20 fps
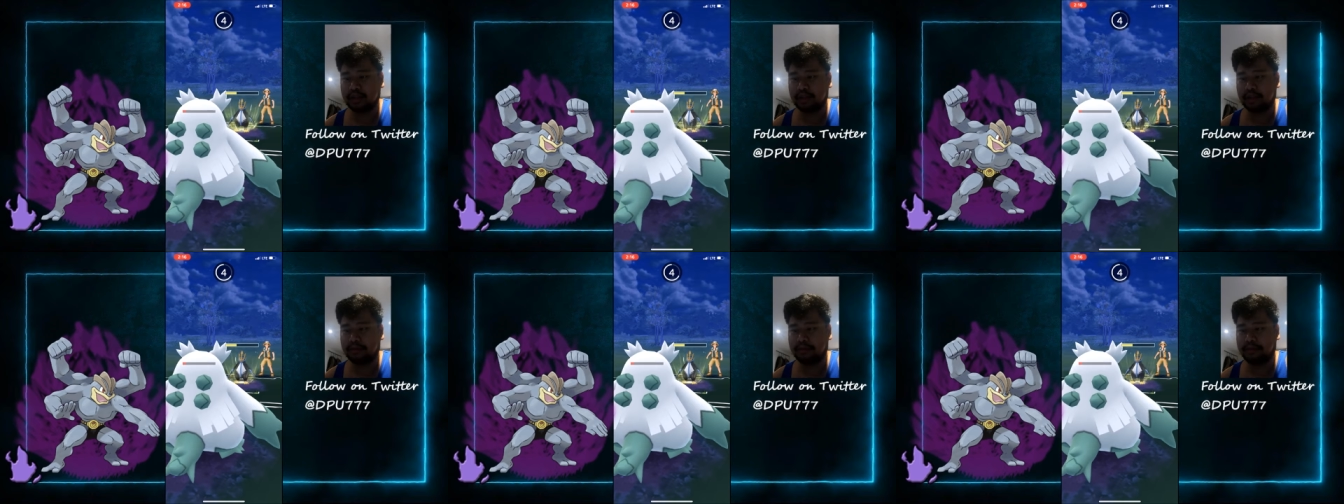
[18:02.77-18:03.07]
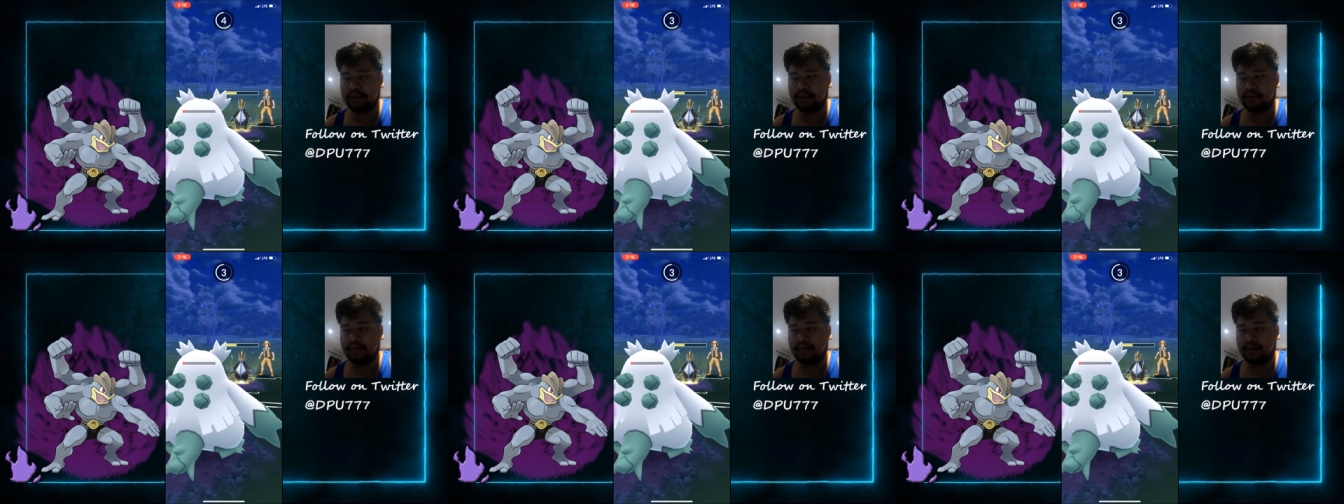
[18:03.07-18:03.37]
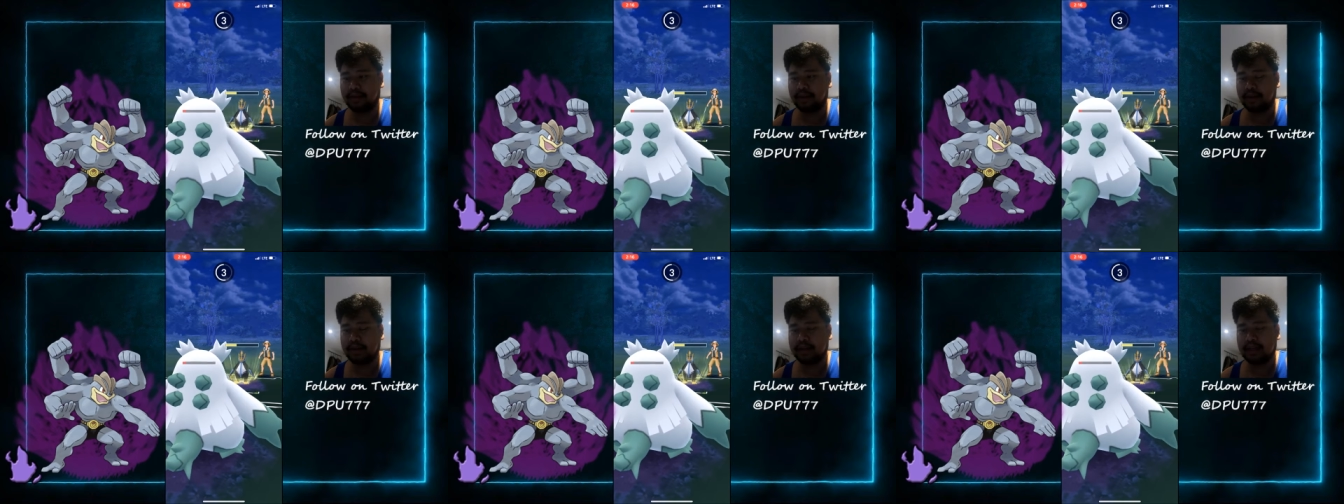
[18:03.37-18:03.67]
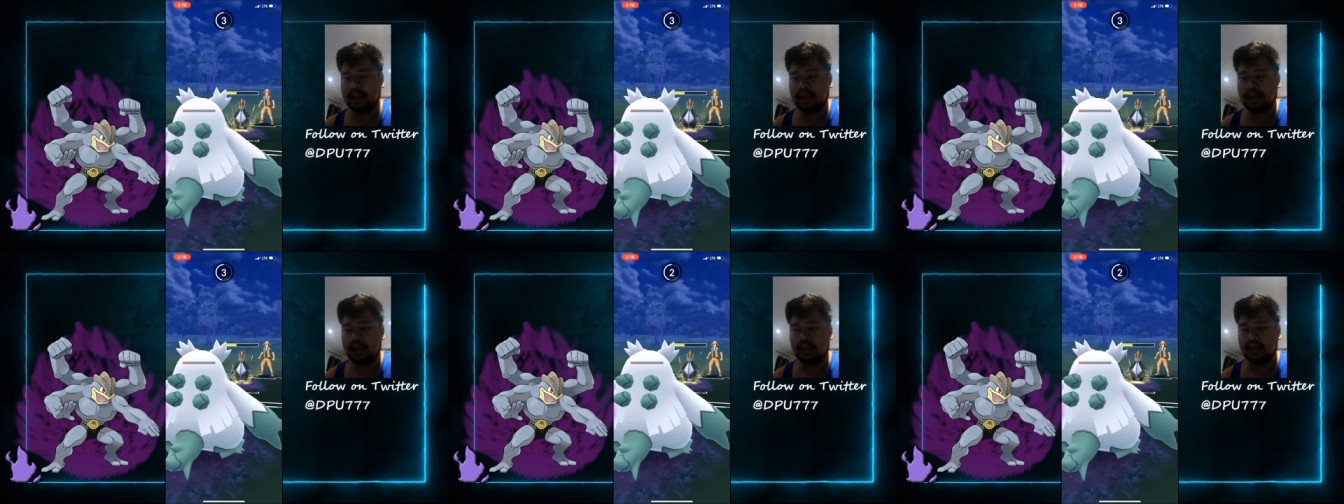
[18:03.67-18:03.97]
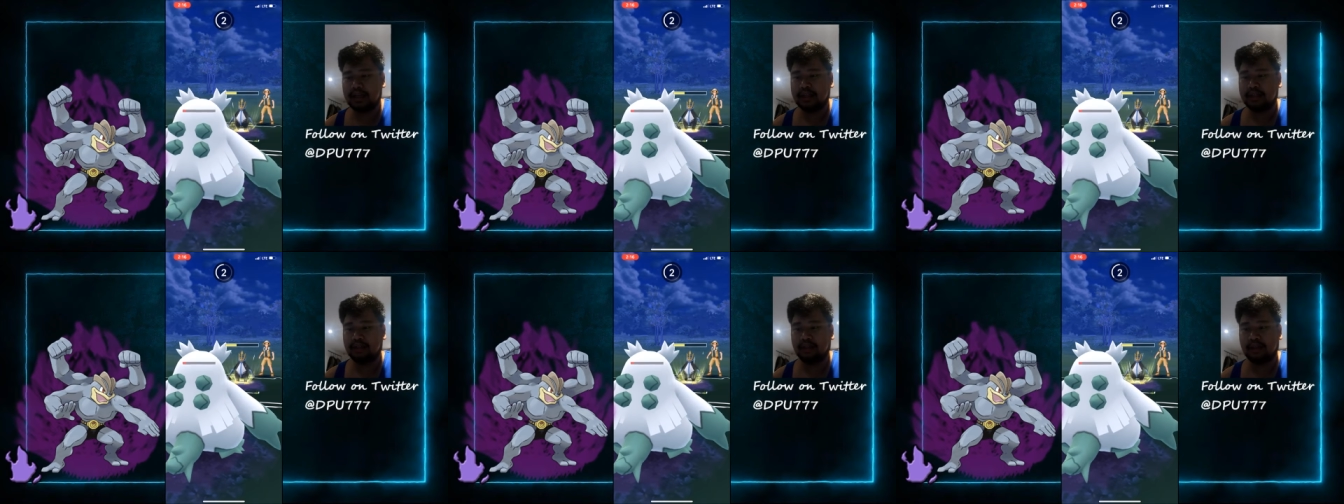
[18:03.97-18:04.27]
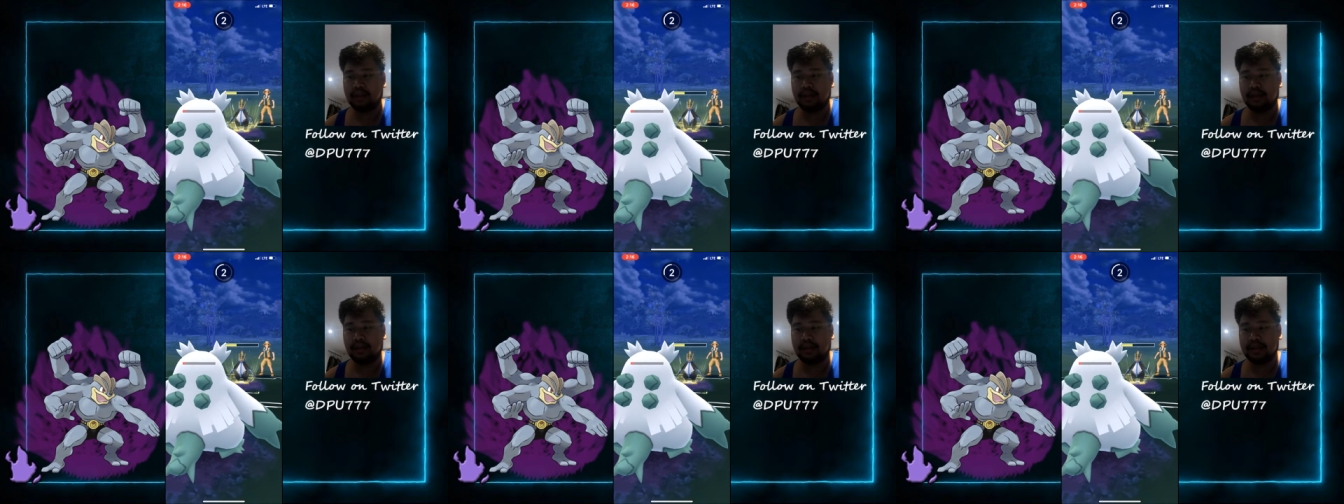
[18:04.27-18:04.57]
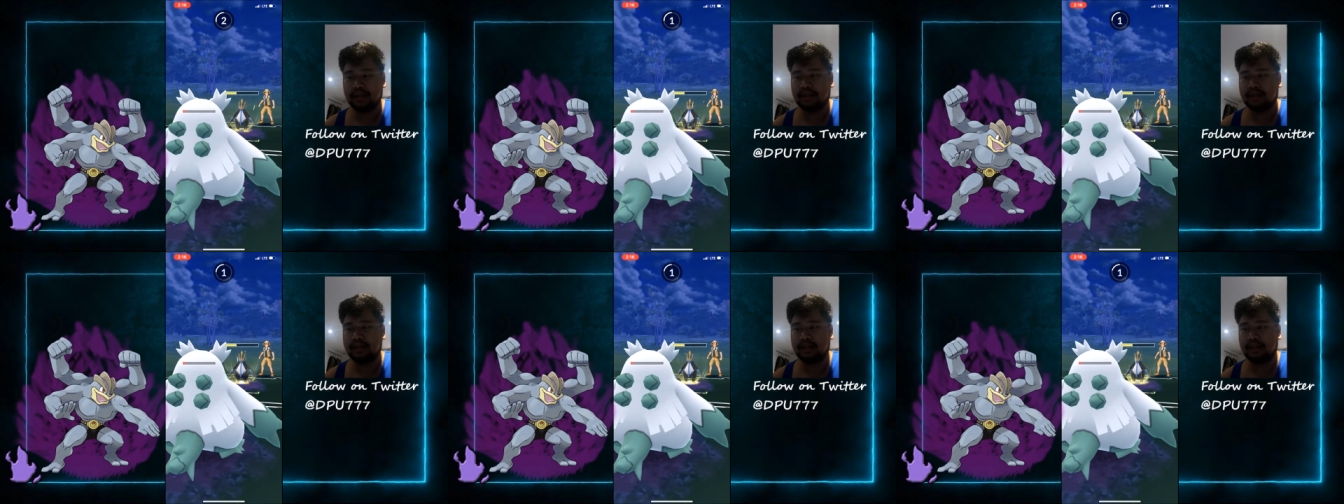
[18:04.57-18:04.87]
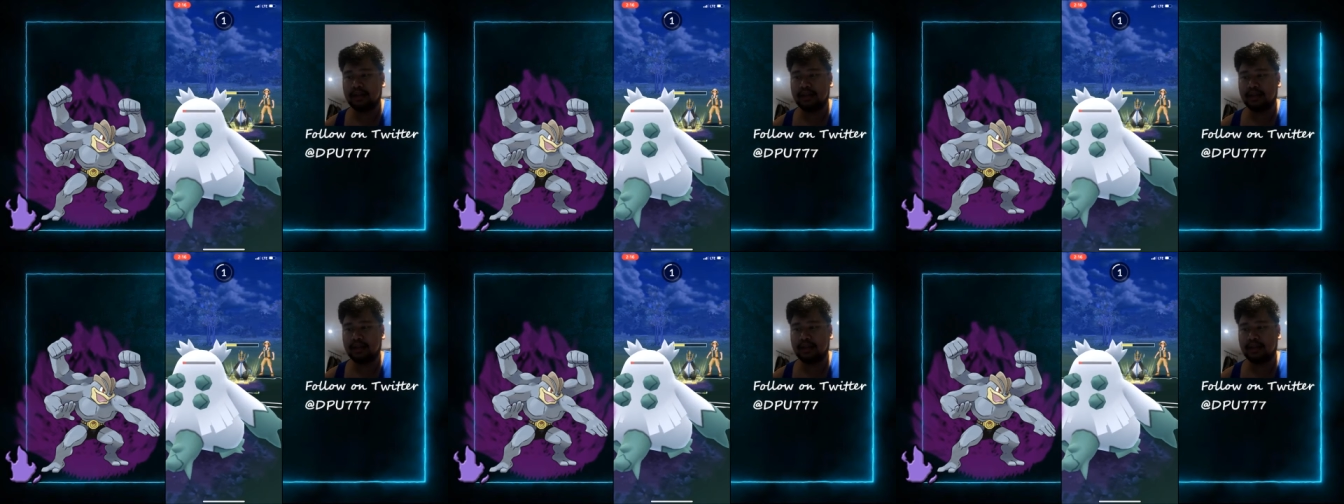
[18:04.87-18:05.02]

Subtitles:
is perfect. So this